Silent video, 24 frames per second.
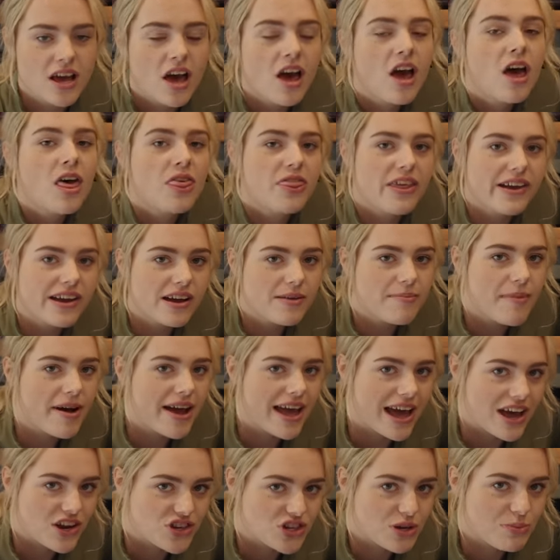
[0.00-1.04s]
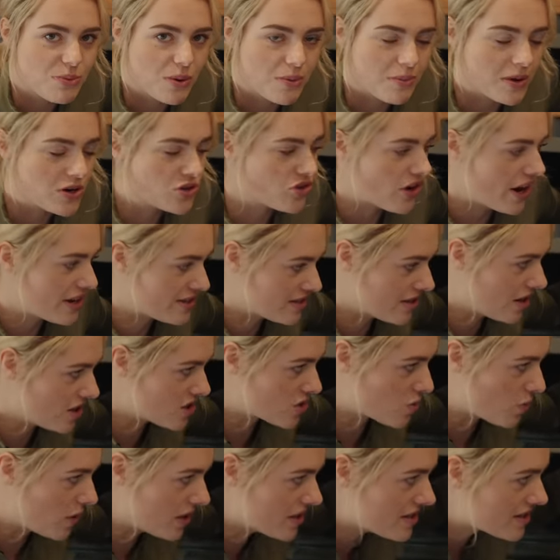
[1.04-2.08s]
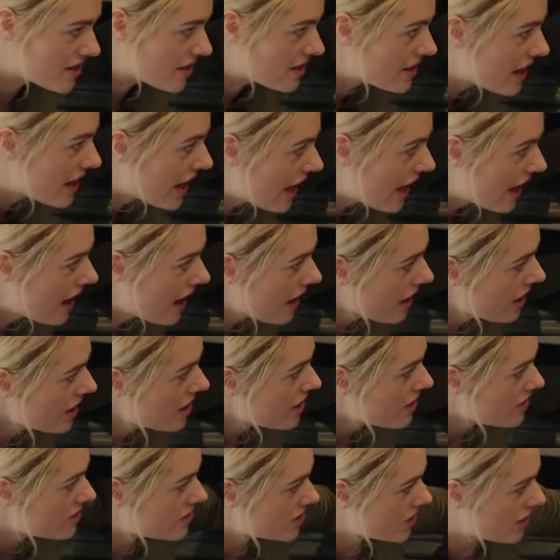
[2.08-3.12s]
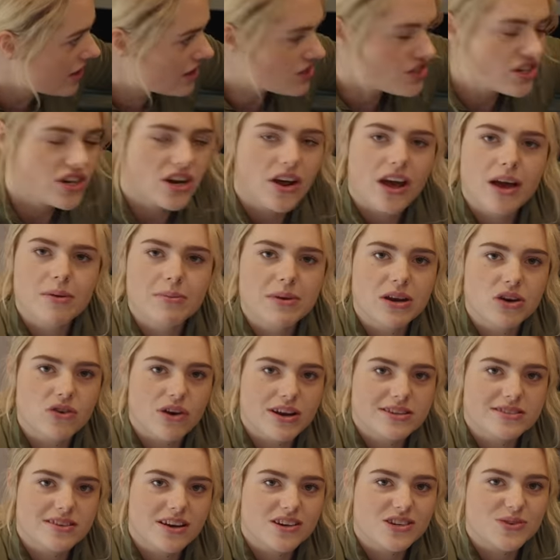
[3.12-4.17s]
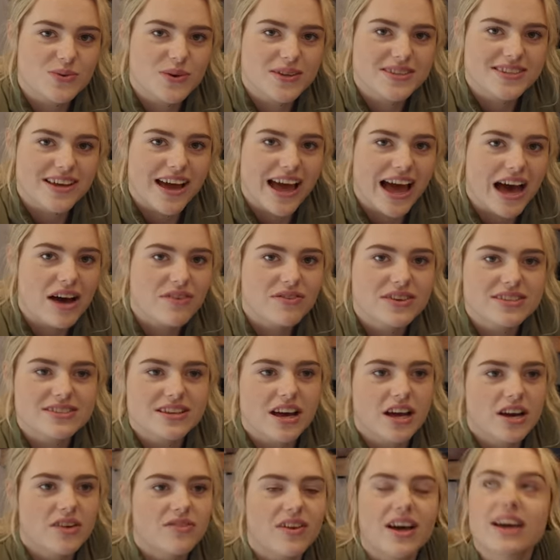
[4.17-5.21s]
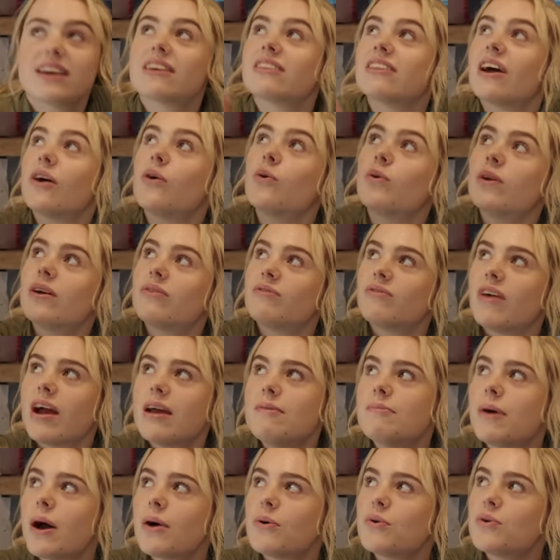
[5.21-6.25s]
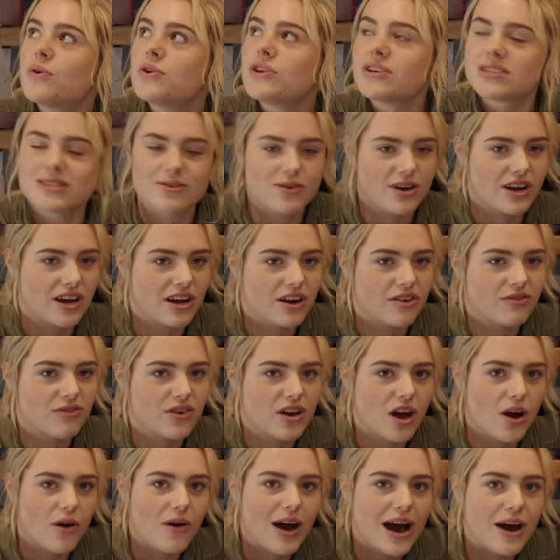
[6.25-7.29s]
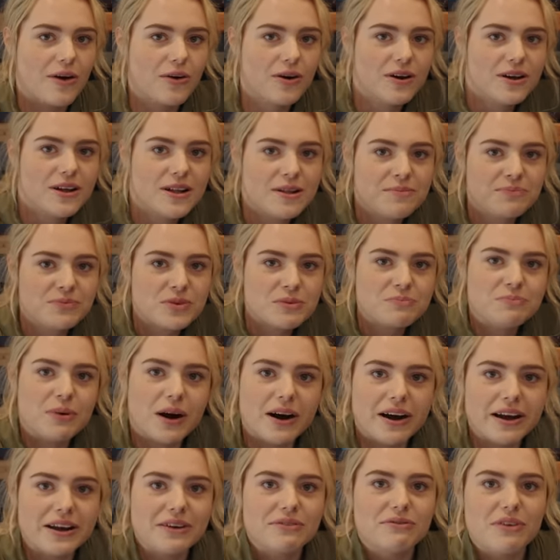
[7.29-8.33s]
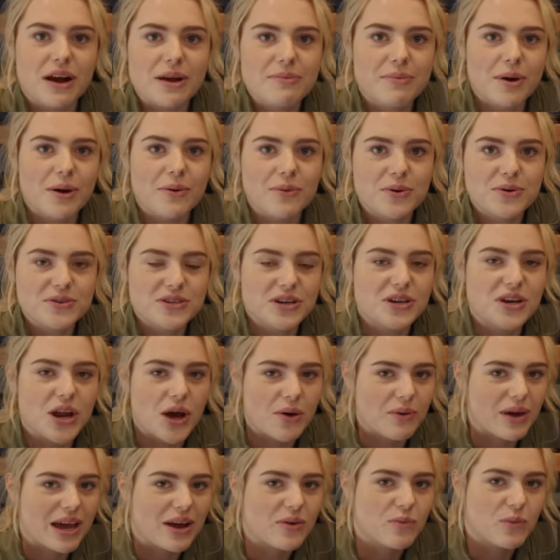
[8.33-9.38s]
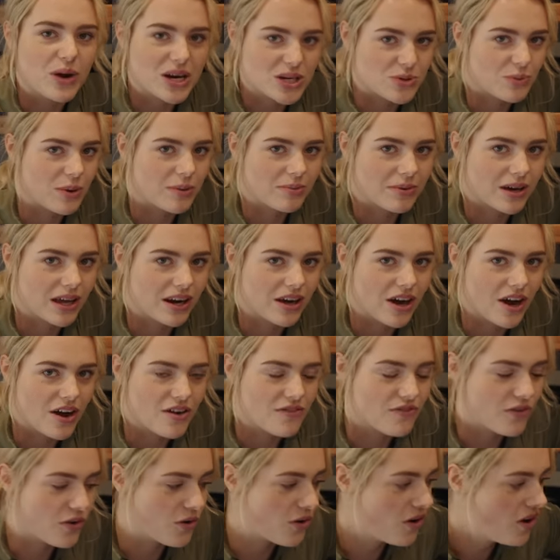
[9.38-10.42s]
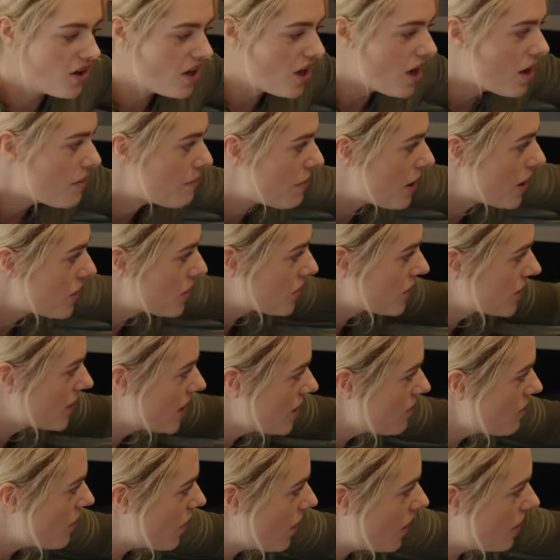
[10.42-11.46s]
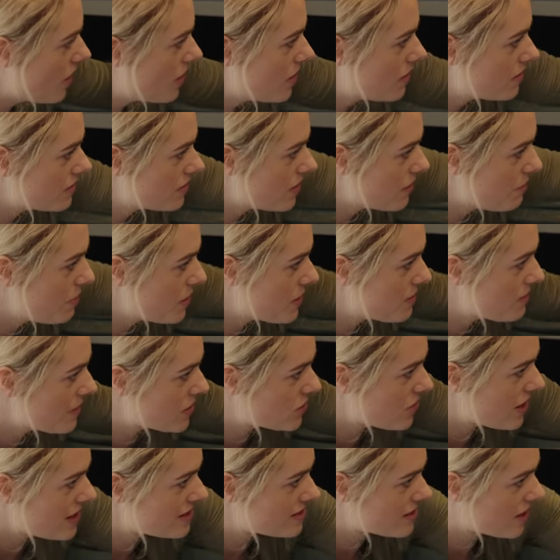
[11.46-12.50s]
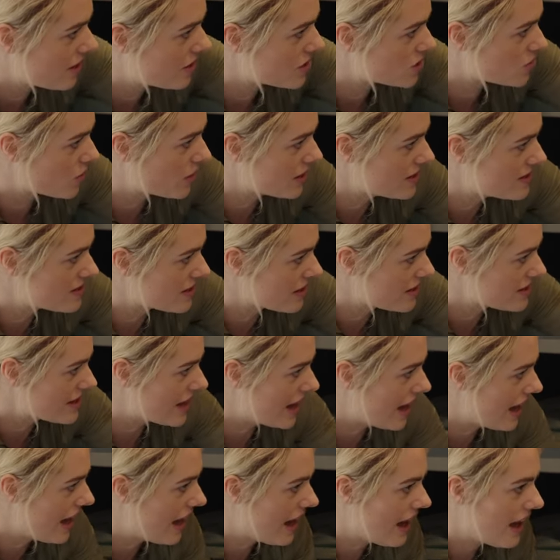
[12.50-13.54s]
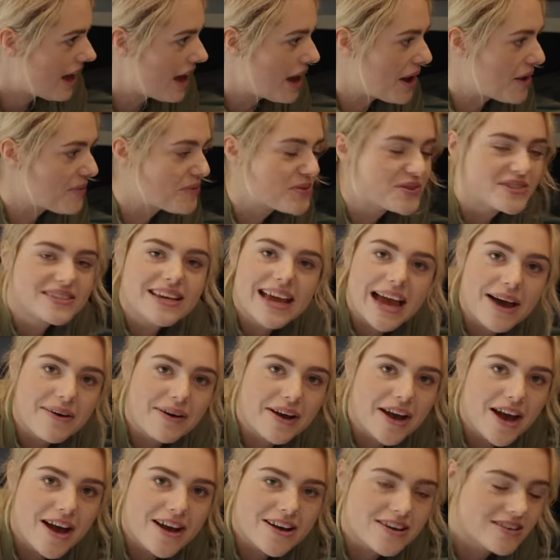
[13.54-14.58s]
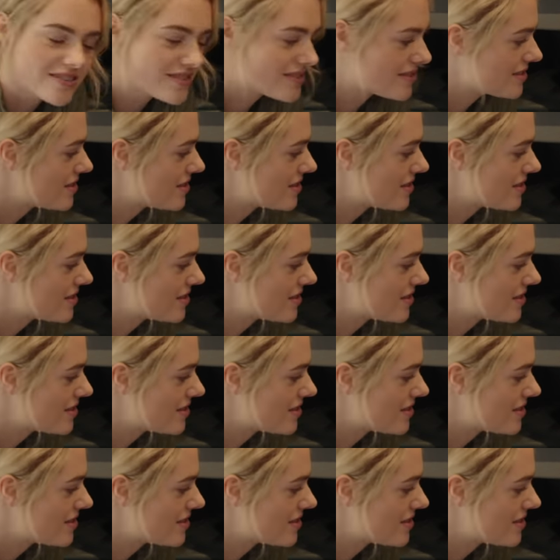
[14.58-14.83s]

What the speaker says: I think I might actually put my dressage ones under here because I don't actually know how many dressage ones I have. It's kind of like they're all in rainbow order, so I kind of go out by rainbow order knowing which one I'm gonna go for. But I thought, you know what, put my dressage ones under here and we'll see how it goes.